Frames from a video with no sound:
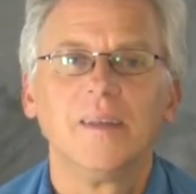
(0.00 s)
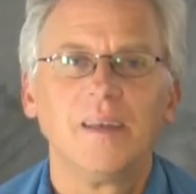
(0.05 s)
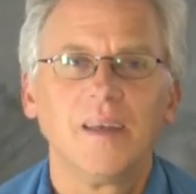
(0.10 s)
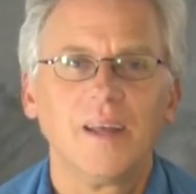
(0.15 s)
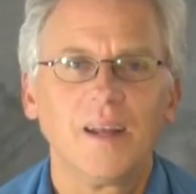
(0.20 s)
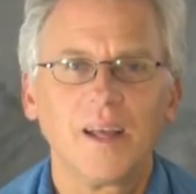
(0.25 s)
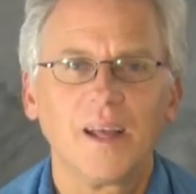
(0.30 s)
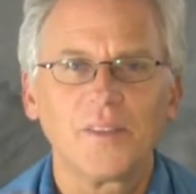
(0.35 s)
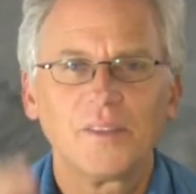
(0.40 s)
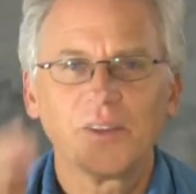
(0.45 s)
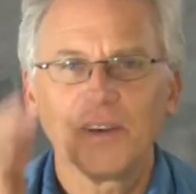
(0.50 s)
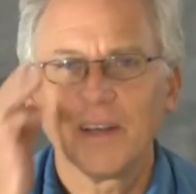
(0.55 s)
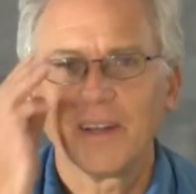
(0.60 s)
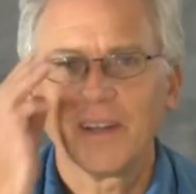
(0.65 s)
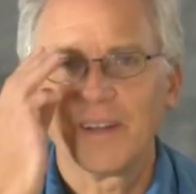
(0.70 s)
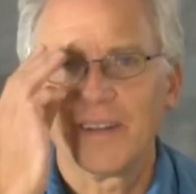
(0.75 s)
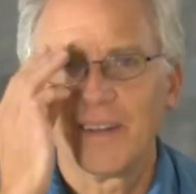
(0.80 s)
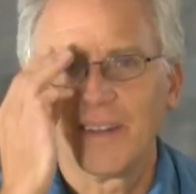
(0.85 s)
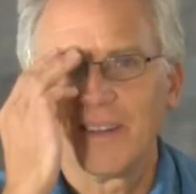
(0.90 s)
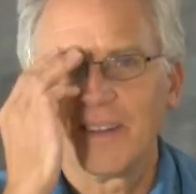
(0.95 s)
And I
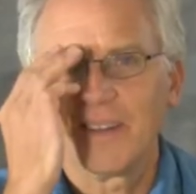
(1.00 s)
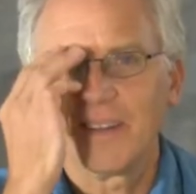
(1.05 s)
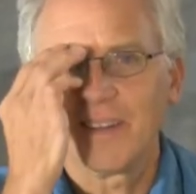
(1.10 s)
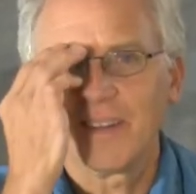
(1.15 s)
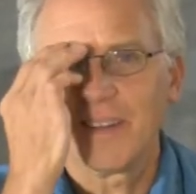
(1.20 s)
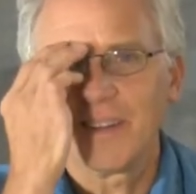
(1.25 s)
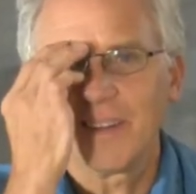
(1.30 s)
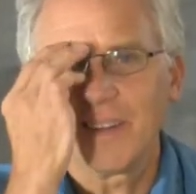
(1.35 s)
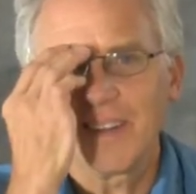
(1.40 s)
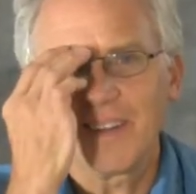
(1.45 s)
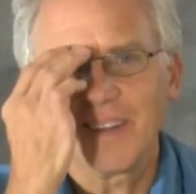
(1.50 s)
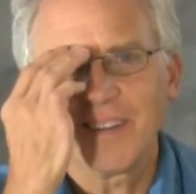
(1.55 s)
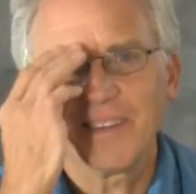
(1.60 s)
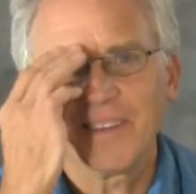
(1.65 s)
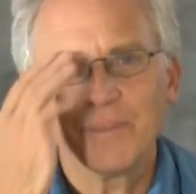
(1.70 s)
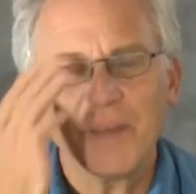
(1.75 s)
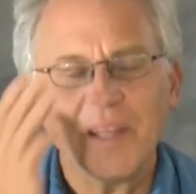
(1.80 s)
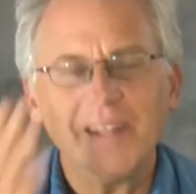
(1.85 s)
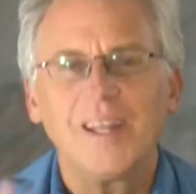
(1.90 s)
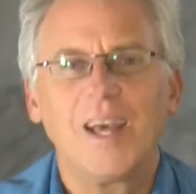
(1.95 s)
thought,
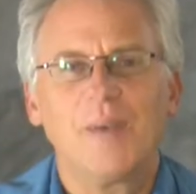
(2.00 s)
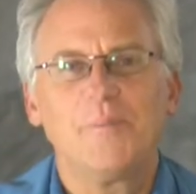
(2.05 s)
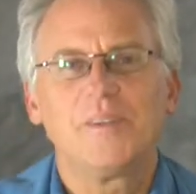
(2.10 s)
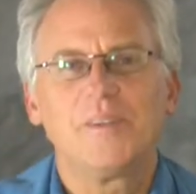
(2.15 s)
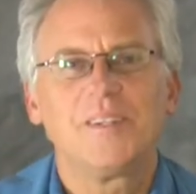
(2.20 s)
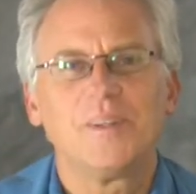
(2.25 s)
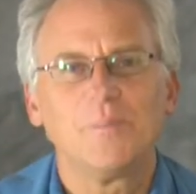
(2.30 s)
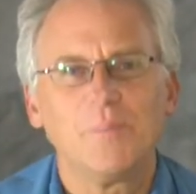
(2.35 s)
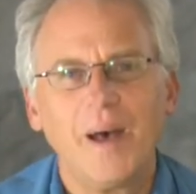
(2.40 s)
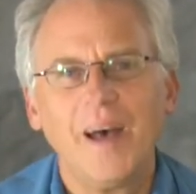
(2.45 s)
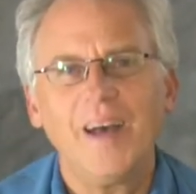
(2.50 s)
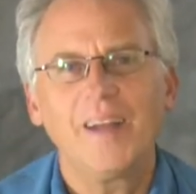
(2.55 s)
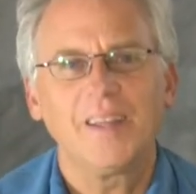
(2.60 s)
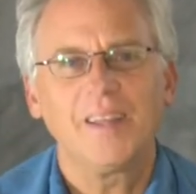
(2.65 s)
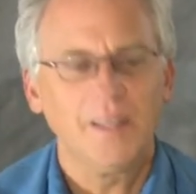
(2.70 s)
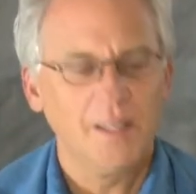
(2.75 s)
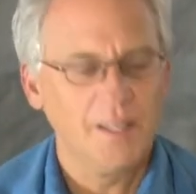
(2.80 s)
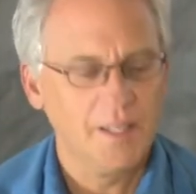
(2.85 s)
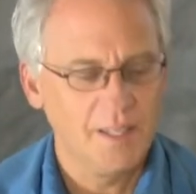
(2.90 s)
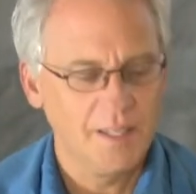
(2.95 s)
it may damage the body?